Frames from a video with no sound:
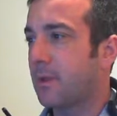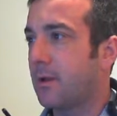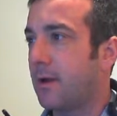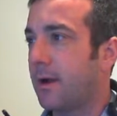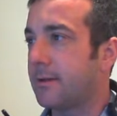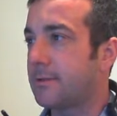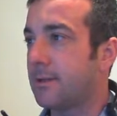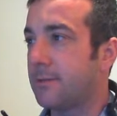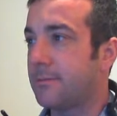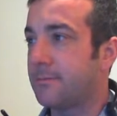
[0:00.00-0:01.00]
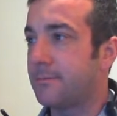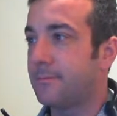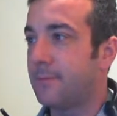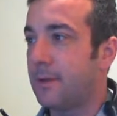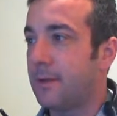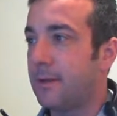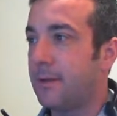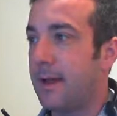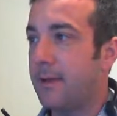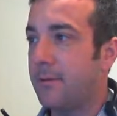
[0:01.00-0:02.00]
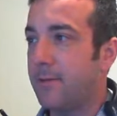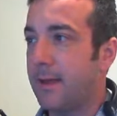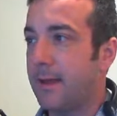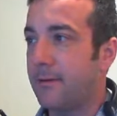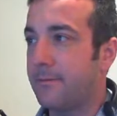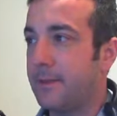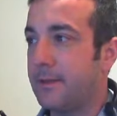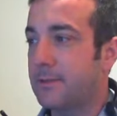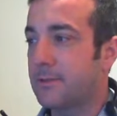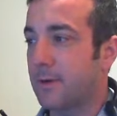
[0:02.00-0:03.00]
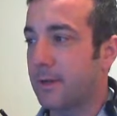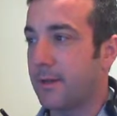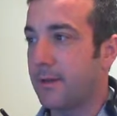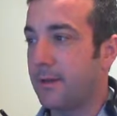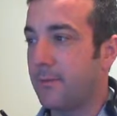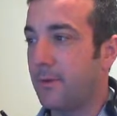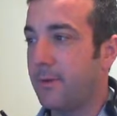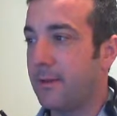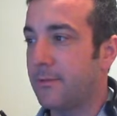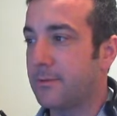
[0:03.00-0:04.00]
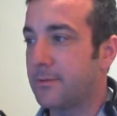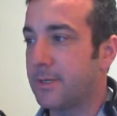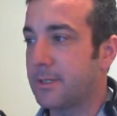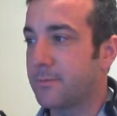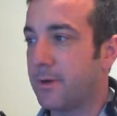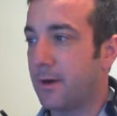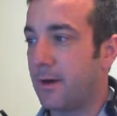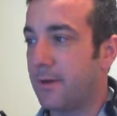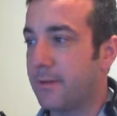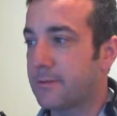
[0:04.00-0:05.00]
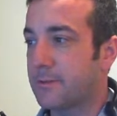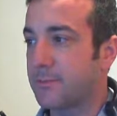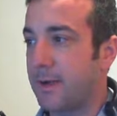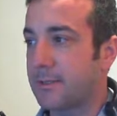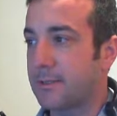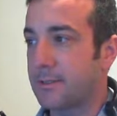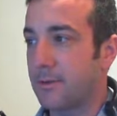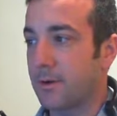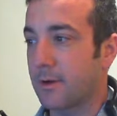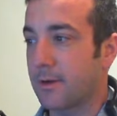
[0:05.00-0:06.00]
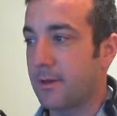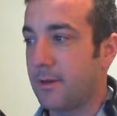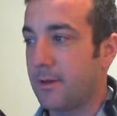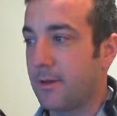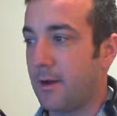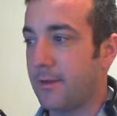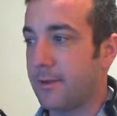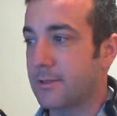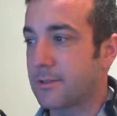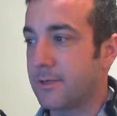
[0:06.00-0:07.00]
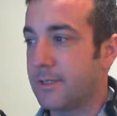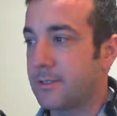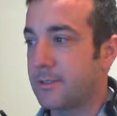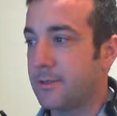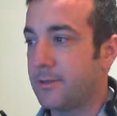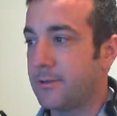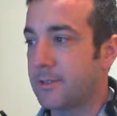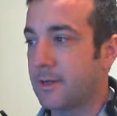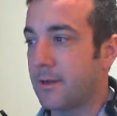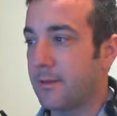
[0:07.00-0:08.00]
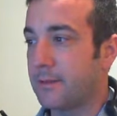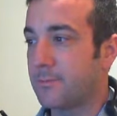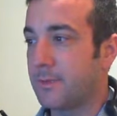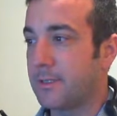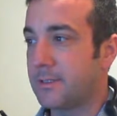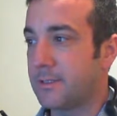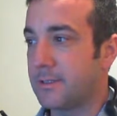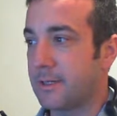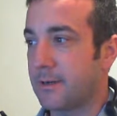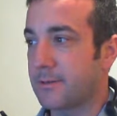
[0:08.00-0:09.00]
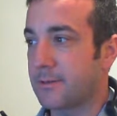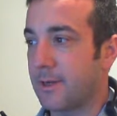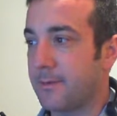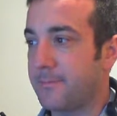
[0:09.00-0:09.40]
All right, so now that we have these sorted, and what we did was we just put all these responses in order. All these 3s and 2s, and then all these 1s and 0s, right?